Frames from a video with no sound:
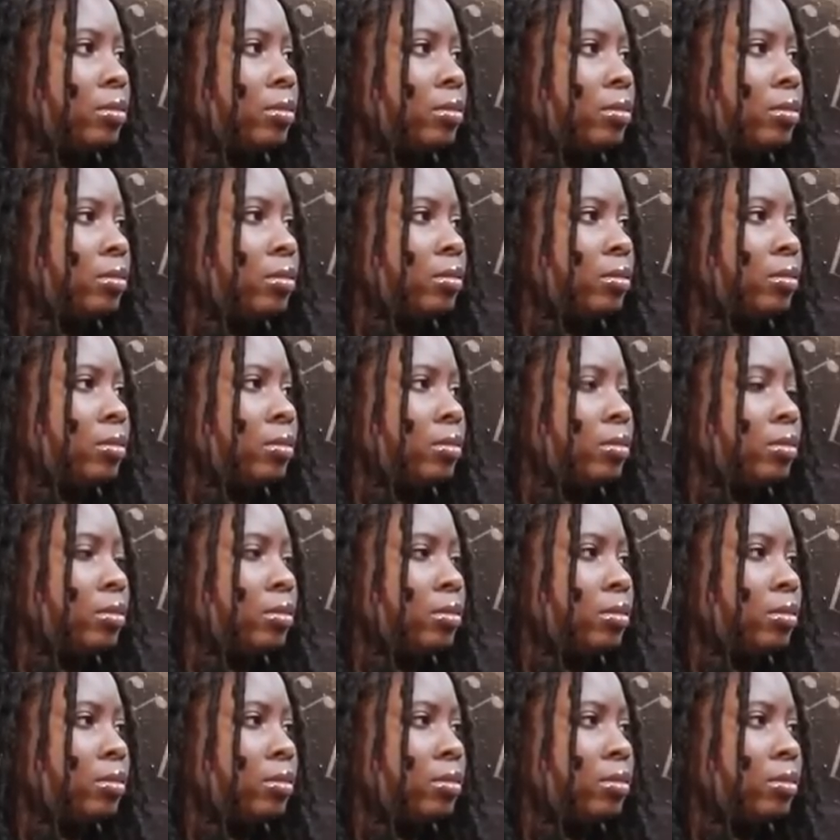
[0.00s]

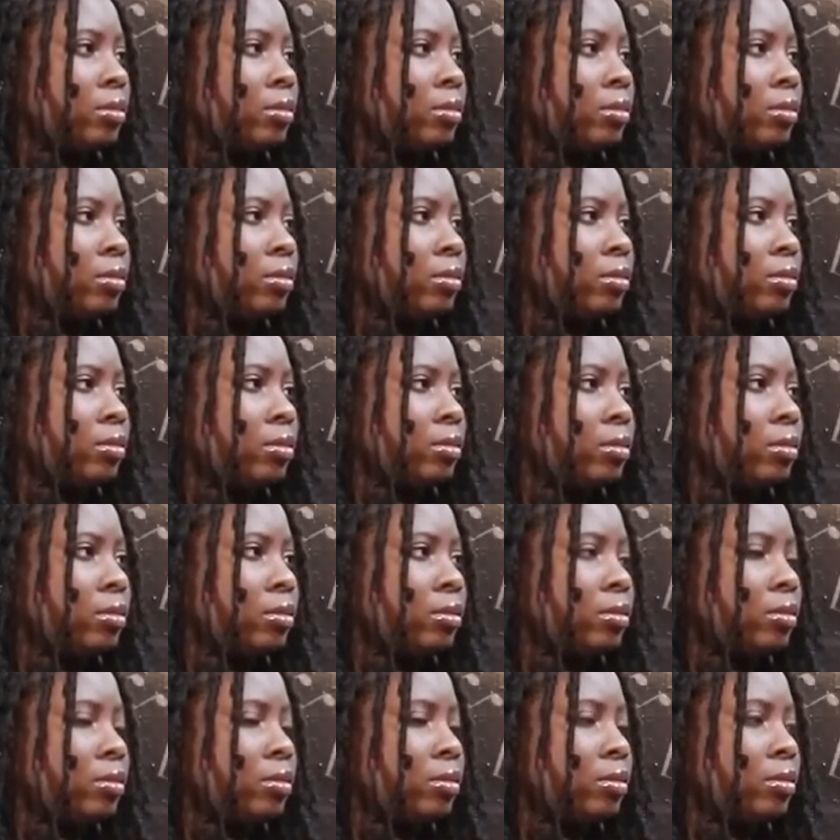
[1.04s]

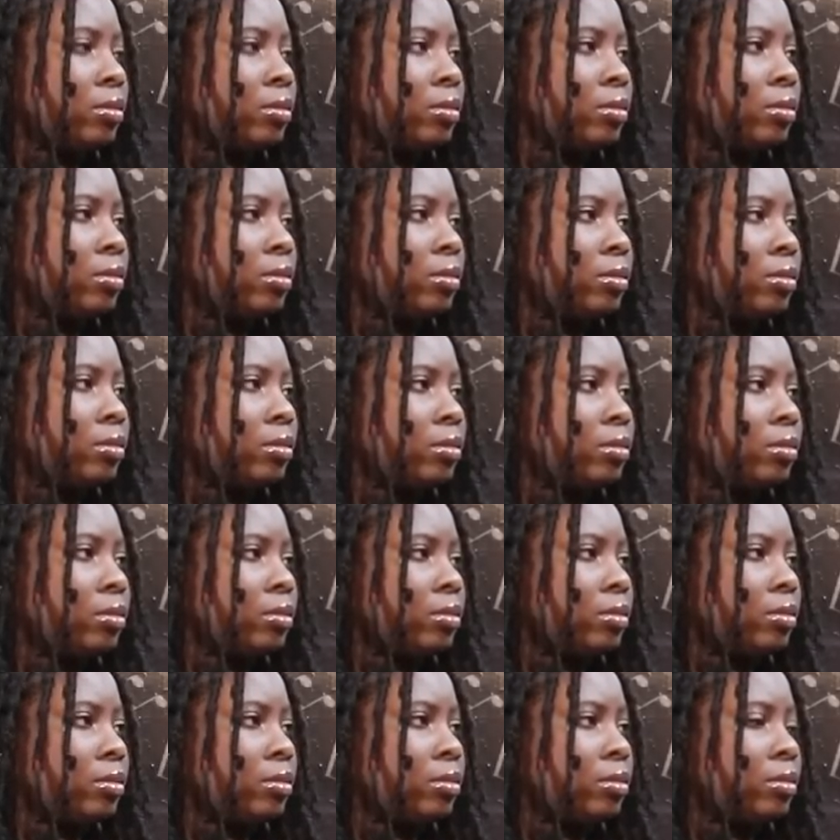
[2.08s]

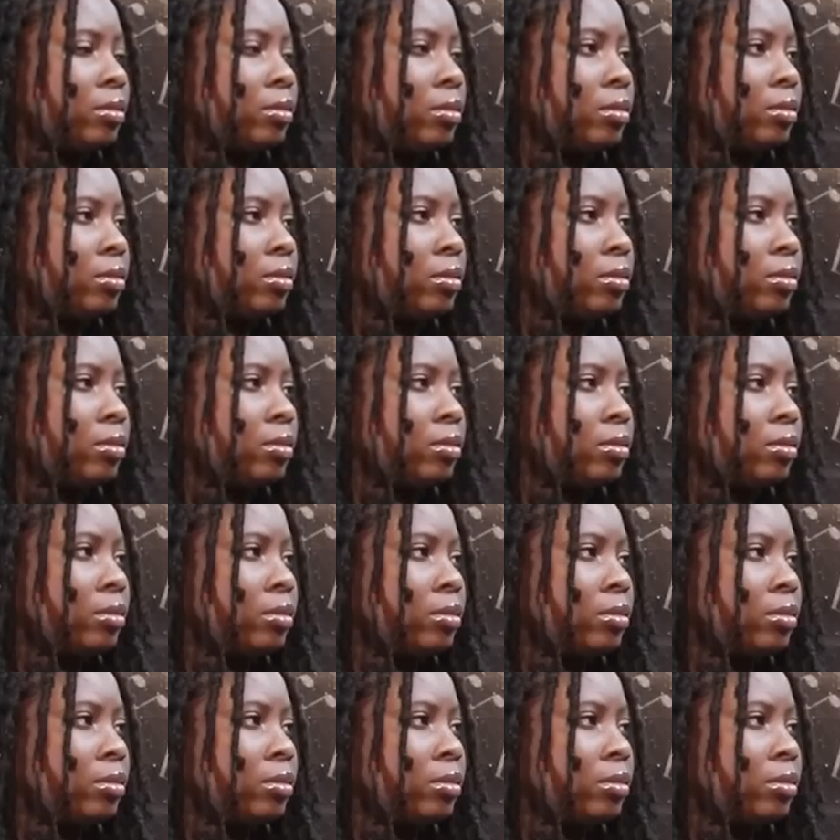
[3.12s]

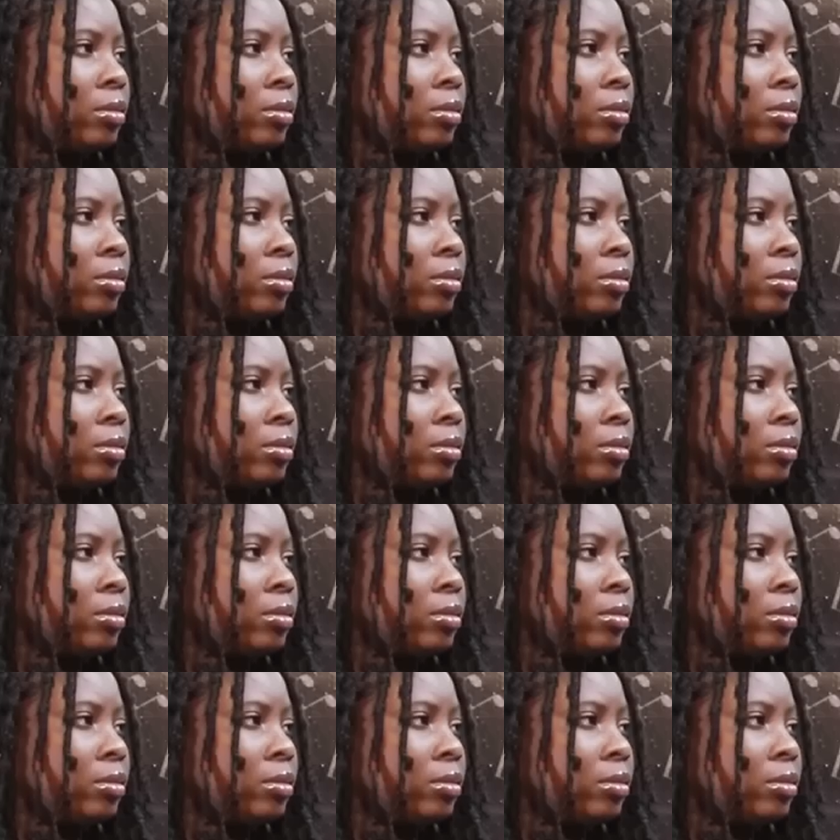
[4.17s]
No words are spoken by the person on screen.